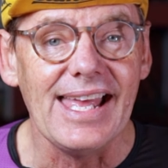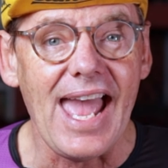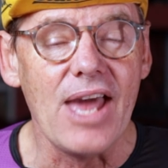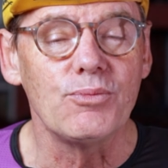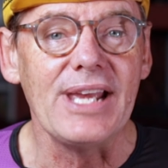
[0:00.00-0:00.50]

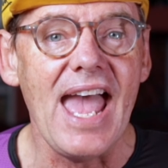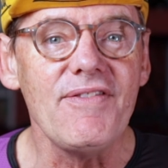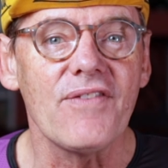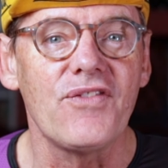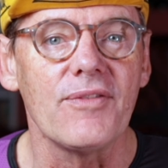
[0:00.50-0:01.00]
and we have
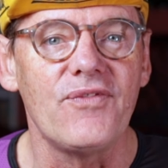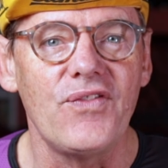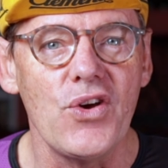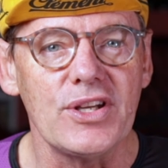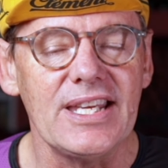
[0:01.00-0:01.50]
a for
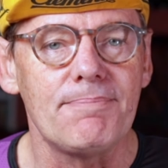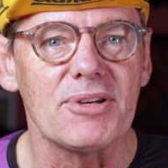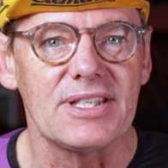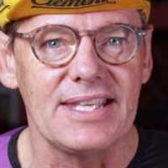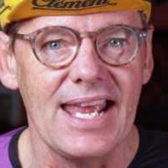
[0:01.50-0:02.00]

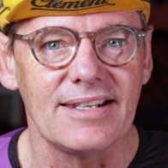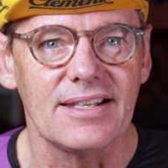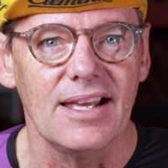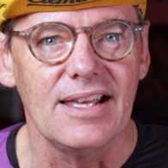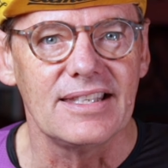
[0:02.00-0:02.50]
30%
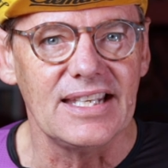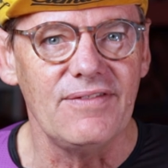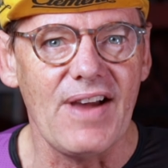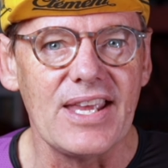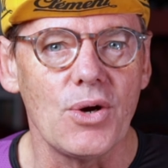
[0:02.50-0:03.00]

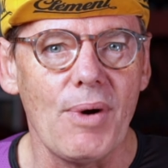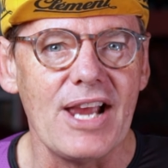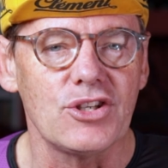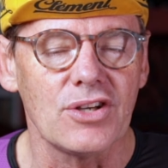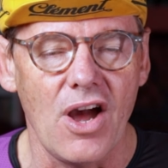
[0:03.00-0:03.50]

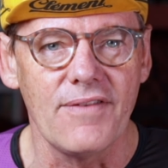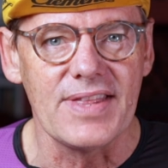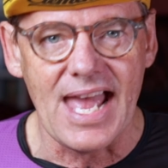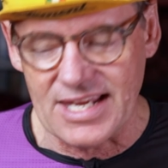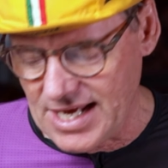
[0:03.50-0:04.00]
devaluation over
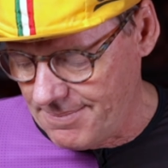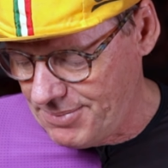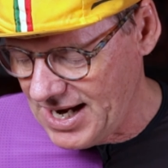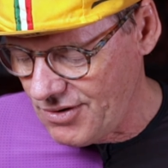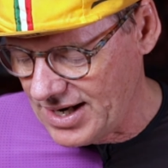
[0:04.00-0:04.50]
that year
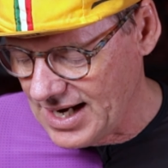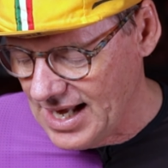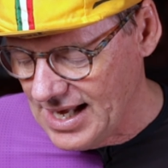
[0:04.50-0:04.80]
period,